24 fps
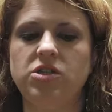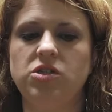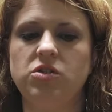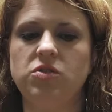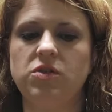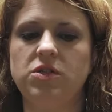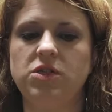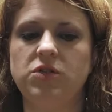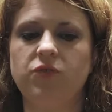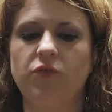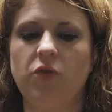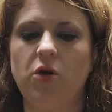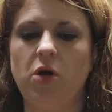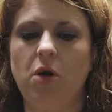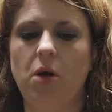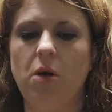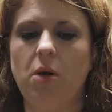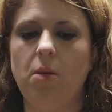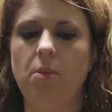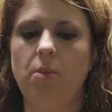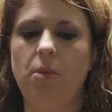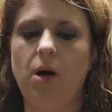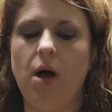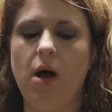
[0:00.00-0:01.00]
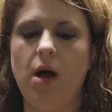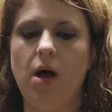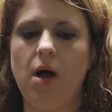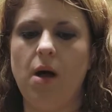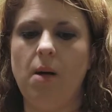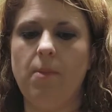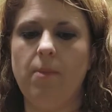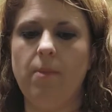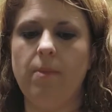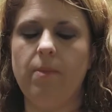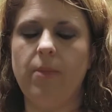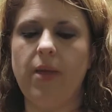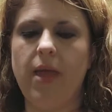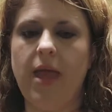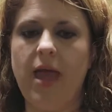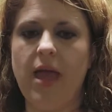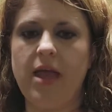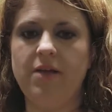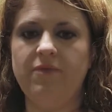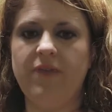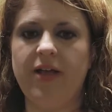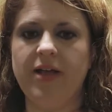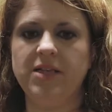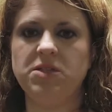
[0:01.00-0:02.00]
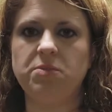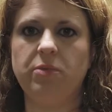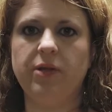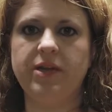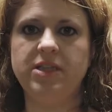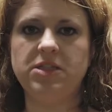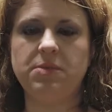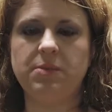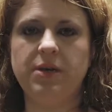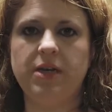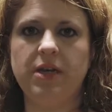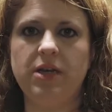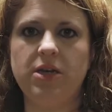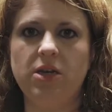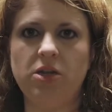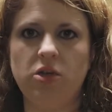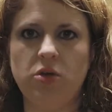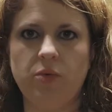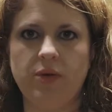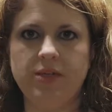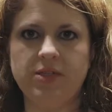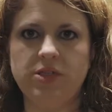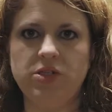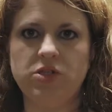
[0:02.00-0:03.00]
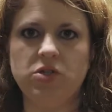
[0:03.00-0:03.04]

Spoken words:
students from advanced placement, U.S.